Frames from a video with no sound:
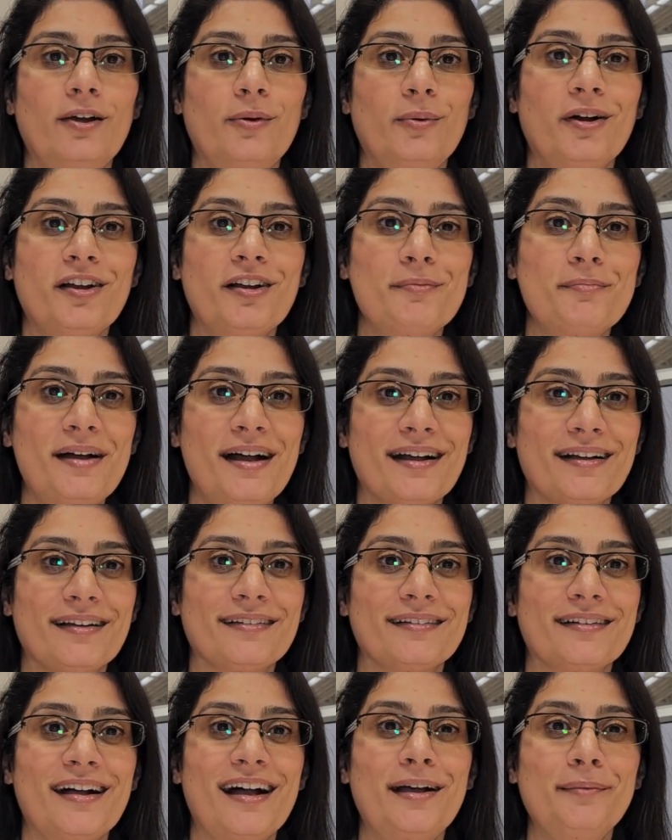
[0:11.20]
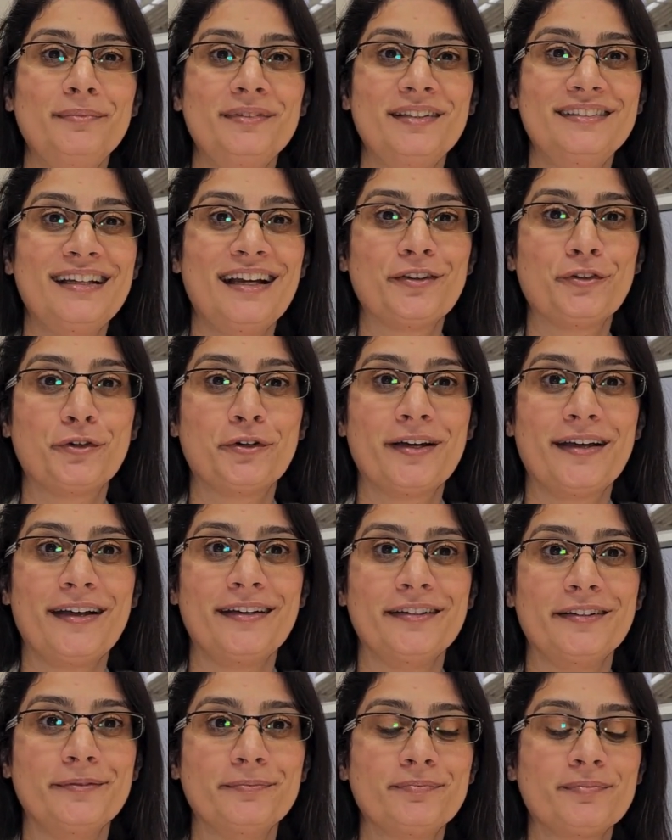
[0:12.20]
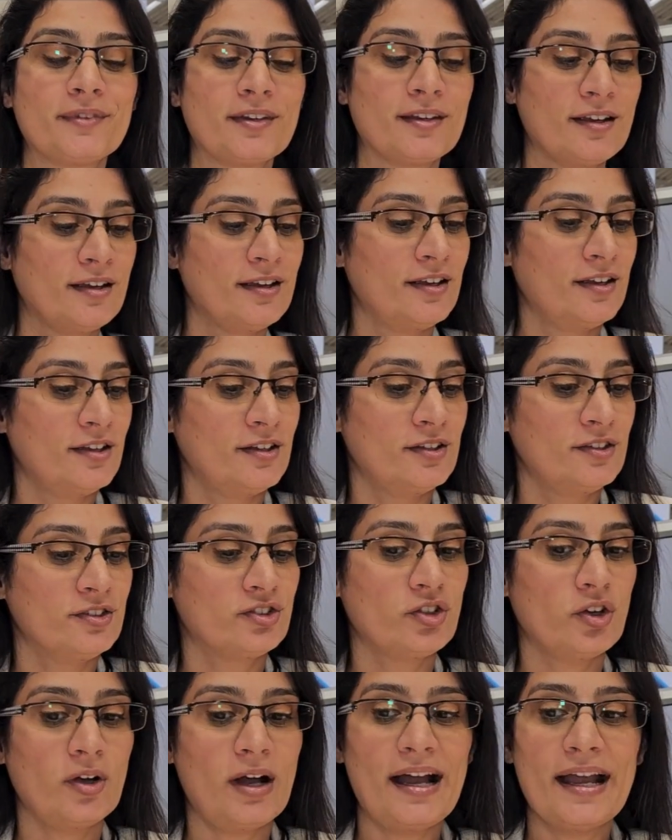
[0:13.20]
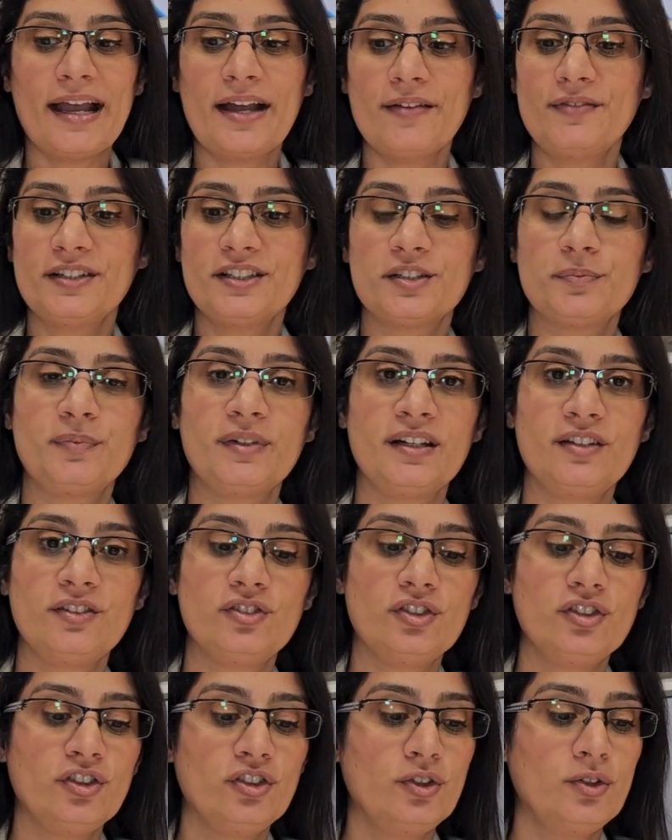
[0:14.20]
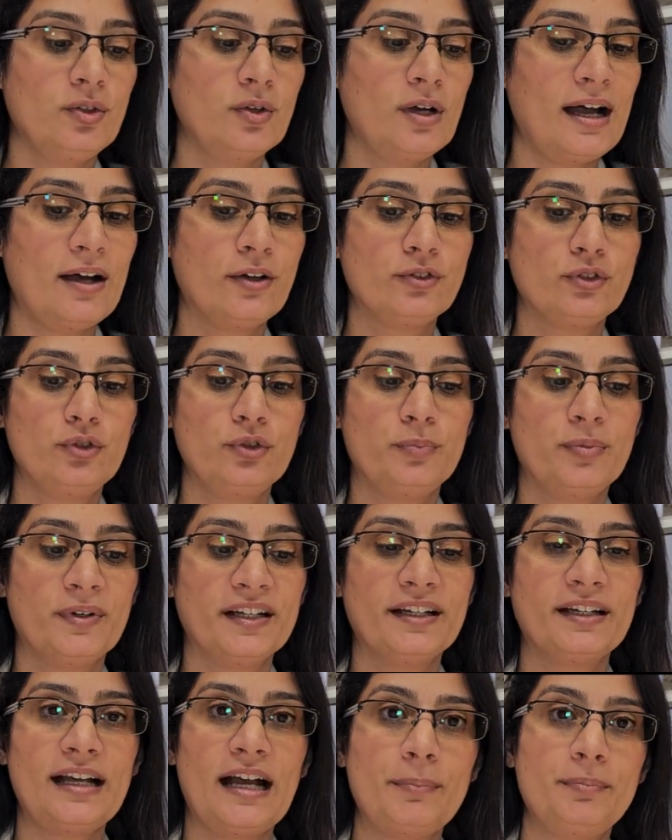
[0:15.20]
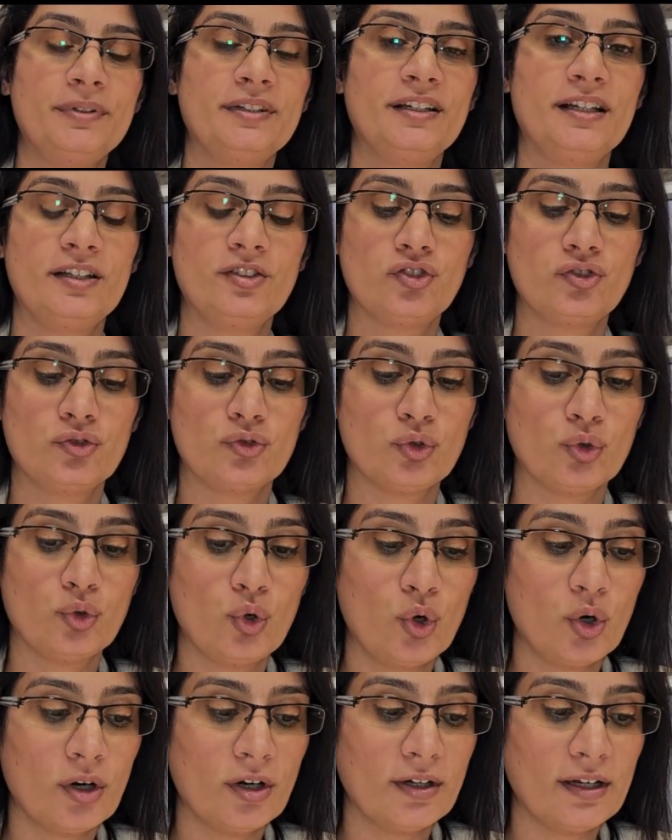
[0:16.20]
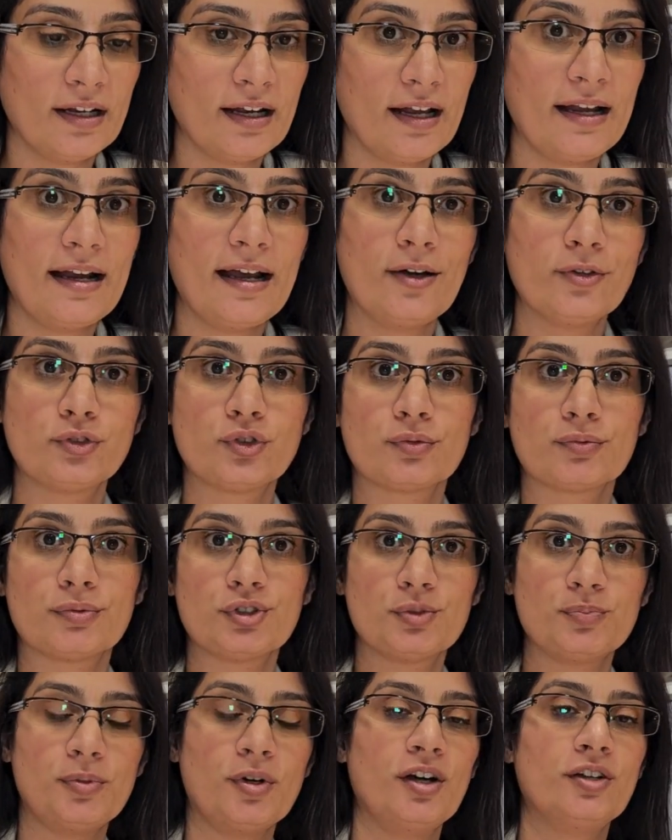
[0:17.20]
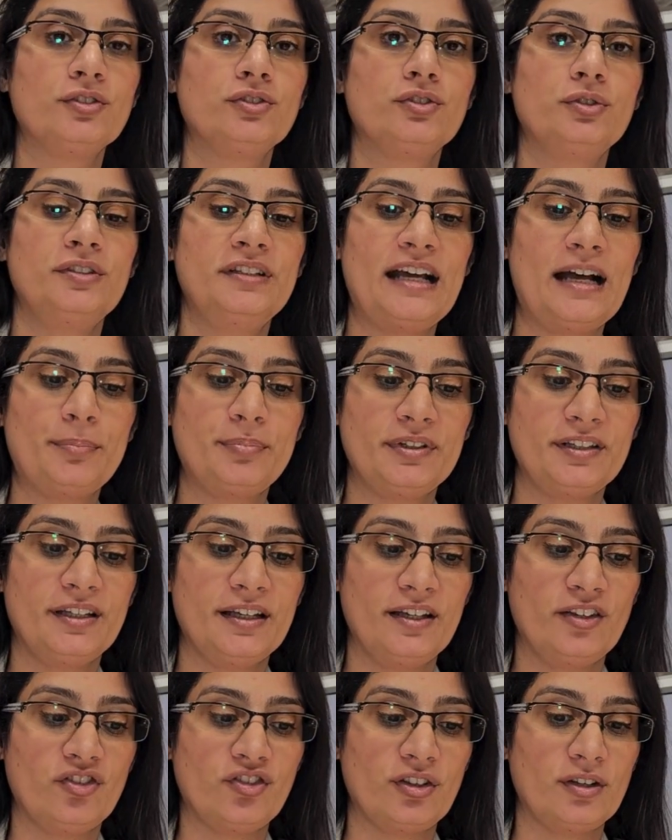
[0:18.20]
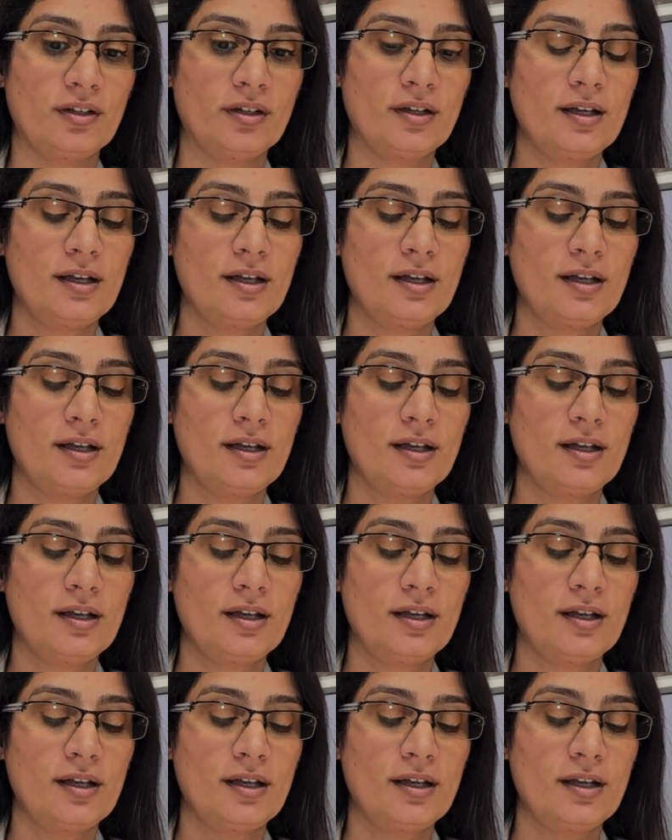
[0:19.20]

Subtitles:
Welcome back. I'm Ladan Korhani. So I have explained to you how to bring an application to court and how to respond to an application.